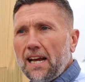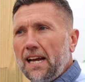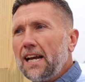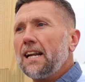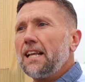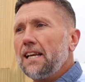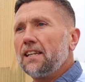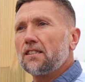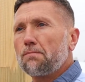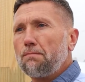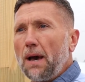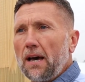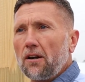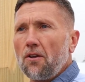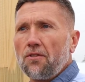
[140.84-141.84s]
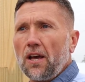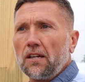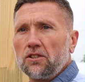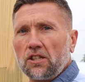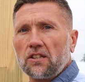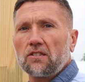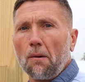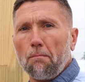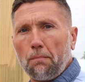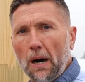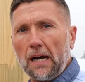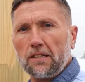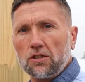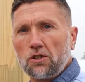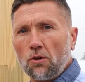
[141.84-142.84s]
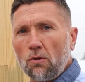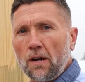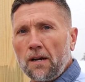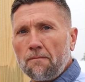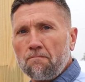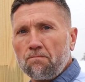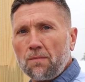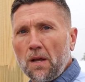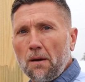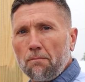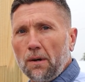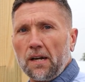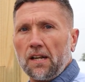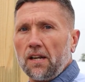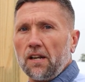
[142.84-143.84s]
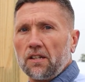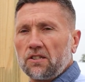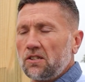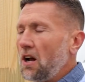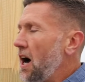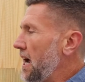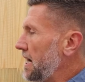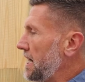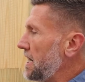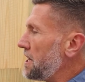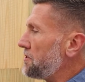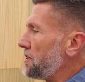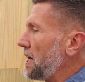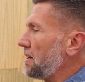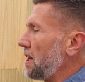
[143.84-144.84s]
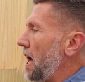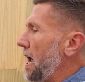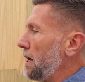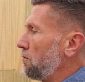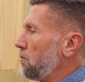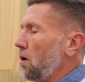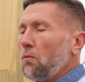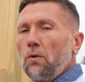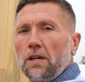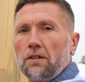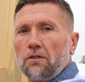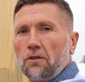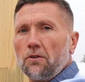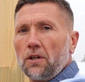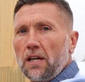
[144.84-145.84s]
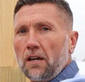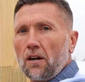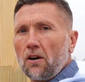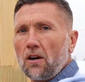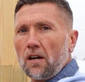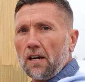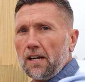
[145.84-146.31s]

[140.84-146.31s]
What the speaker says: It is better than just a butt joint, but it is not anything like what we do here.